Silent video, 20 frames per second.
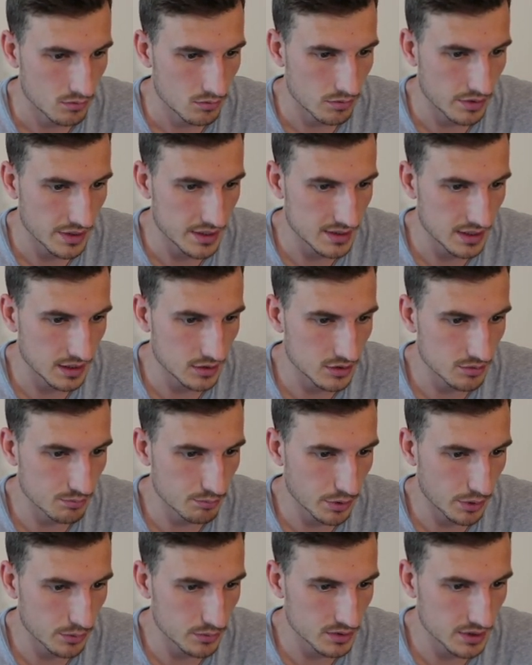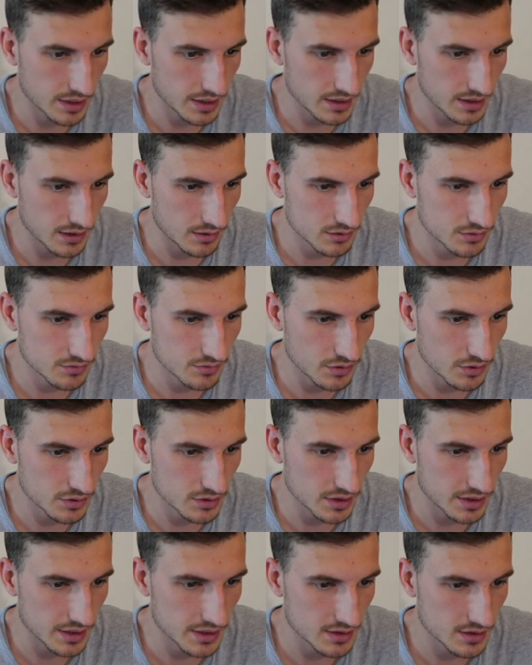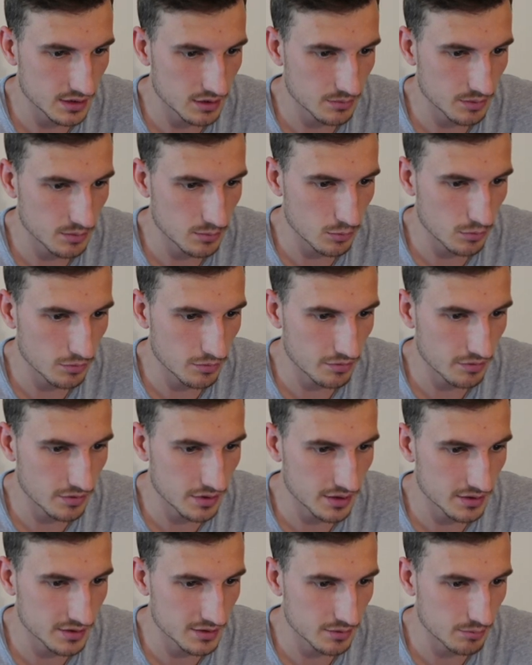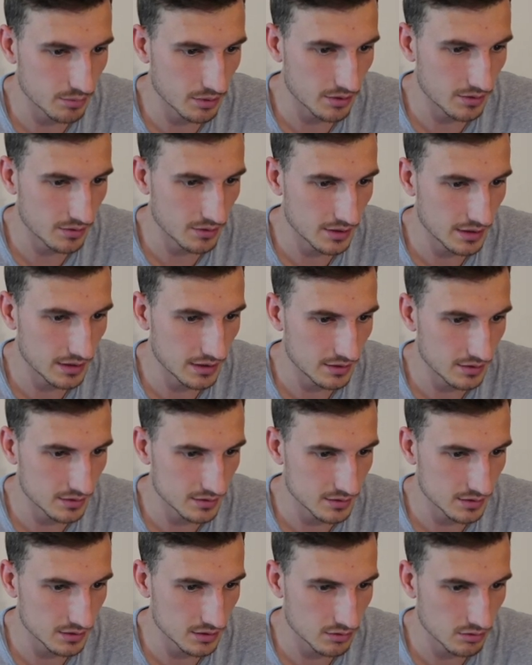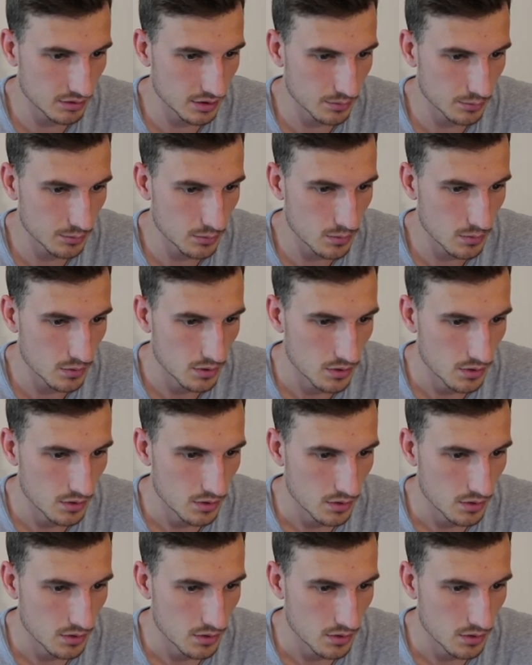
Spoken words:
Reed's had some bones taken out his foot, so he's going to be more fit, apparently. That's incredible.